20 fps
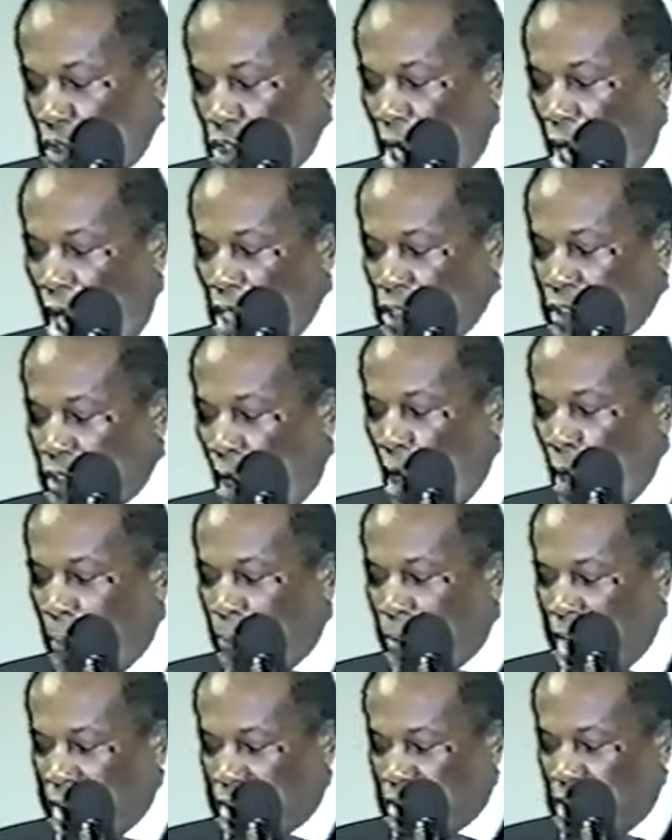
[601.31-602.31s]
Charles
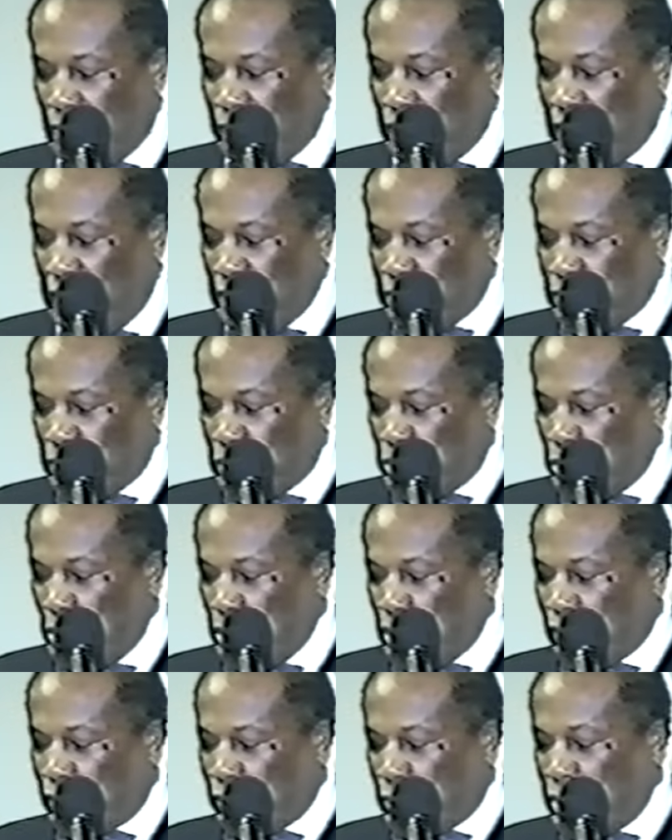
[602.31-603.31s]
Obrecht of the
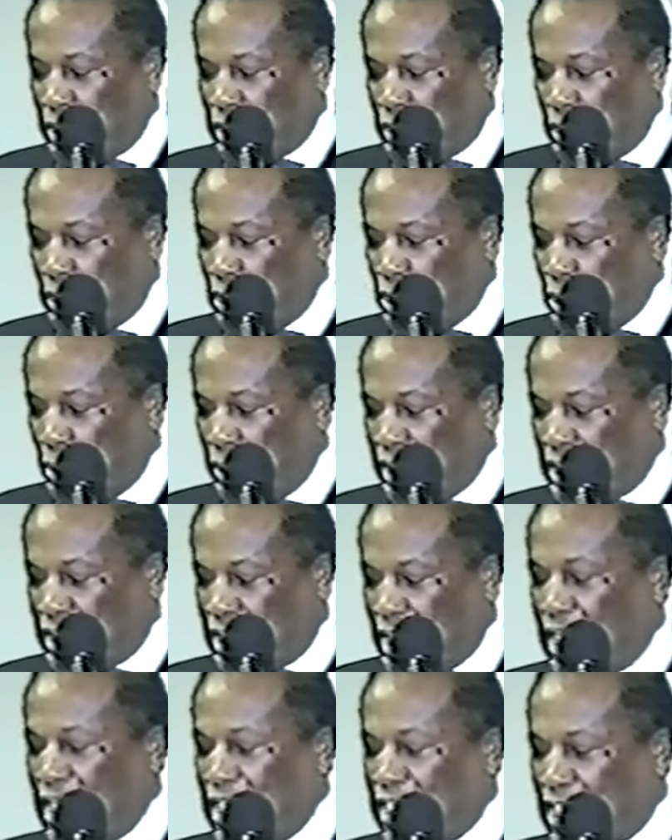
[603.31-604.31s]
Institute of Christian Jewish
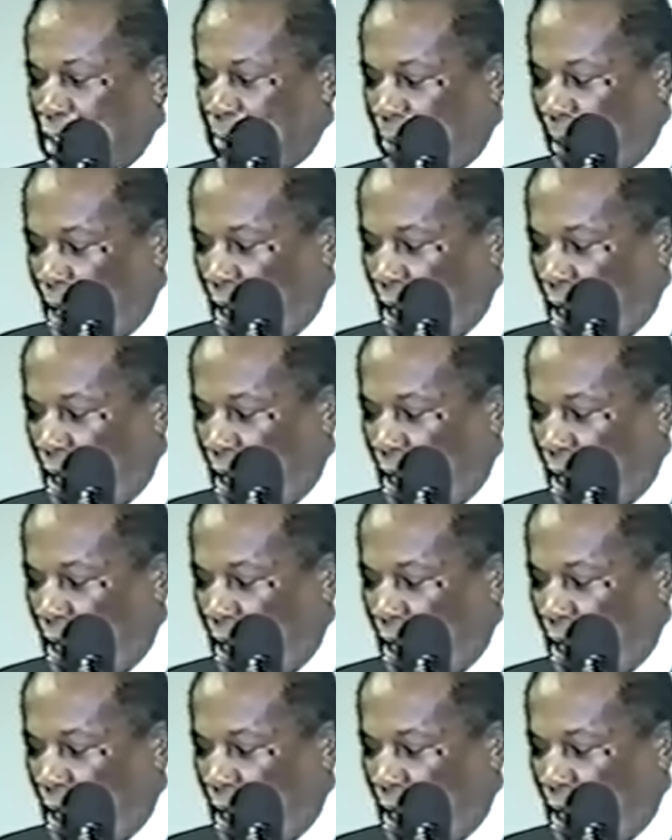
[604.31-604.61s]
Studies in